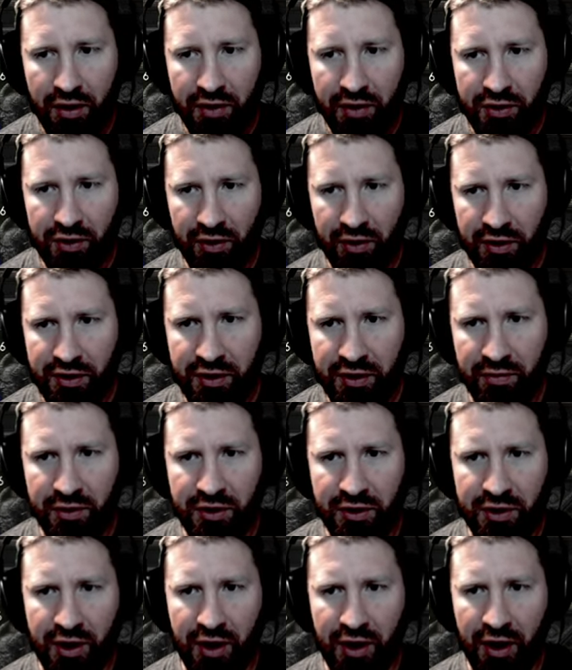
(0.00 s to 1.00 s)
So let's see what
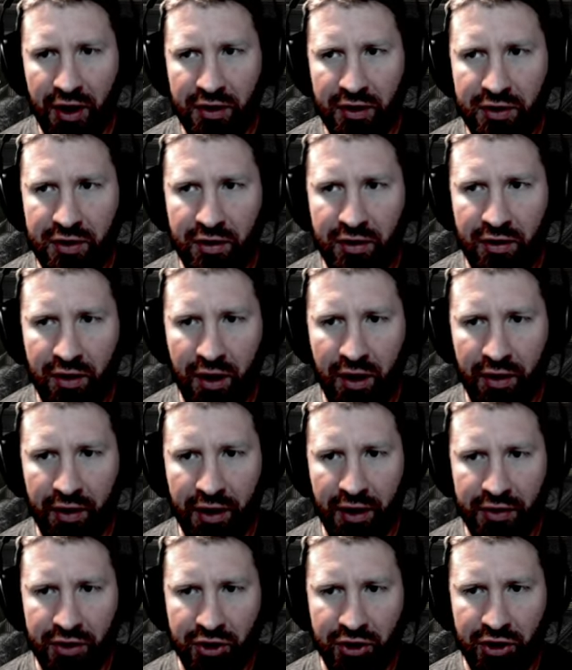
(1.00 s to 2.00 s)
this thing gets. Okay,
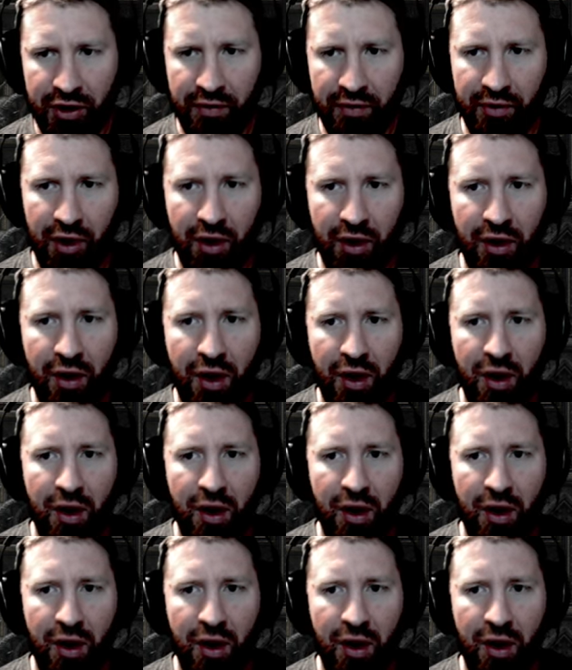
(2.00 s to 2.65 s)
that's a shitty roll.